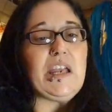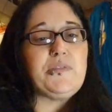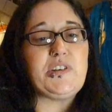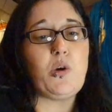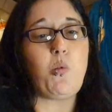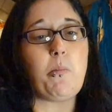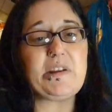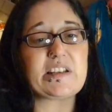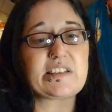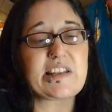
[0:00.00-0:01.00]
If you don't want
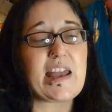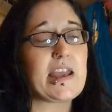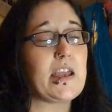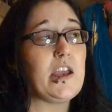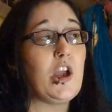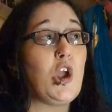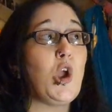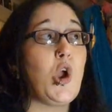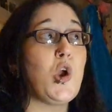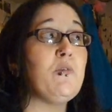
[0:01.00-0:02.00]
me to say
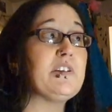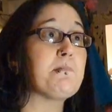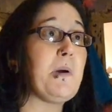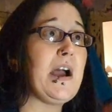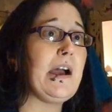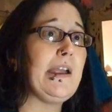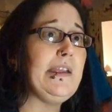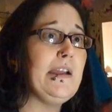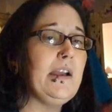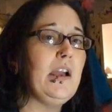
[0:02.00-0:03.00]
who it's
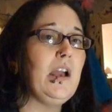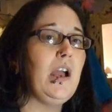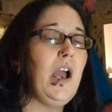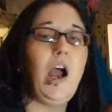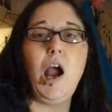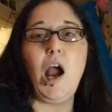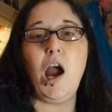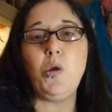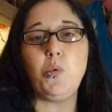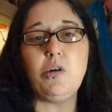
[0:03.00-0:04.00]
by,
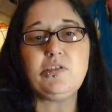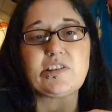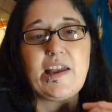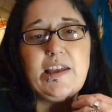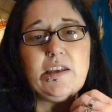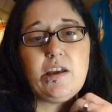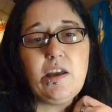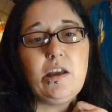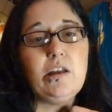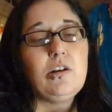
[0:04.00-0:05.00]
I won't say
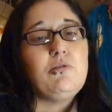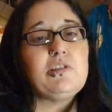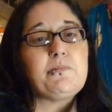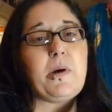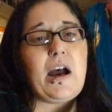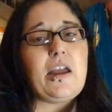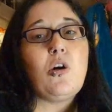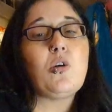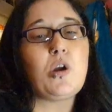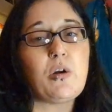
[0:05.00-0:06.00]
who it's by
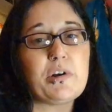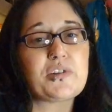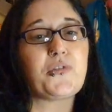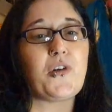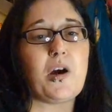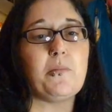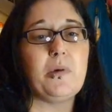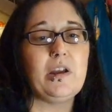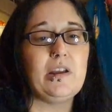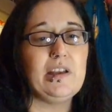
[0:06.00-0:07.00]
or who it's
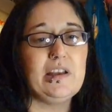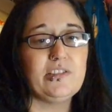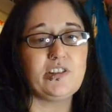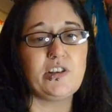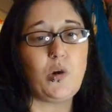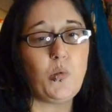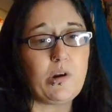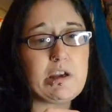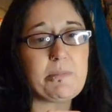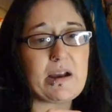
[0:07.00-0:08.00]
from. So don't
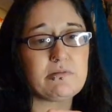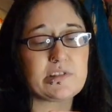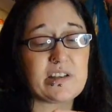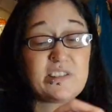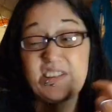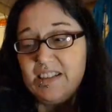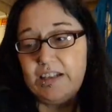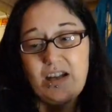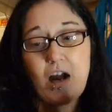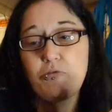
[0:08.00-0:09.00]
worry about it.
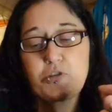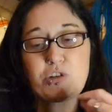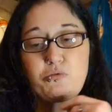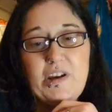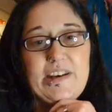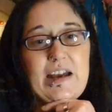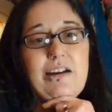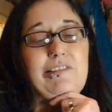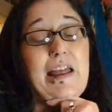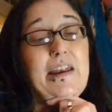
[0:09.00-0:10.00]
I'll just read it
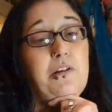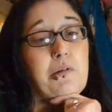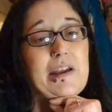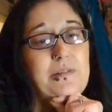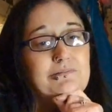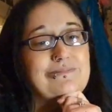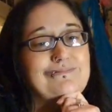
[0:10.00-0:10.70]
out anyway.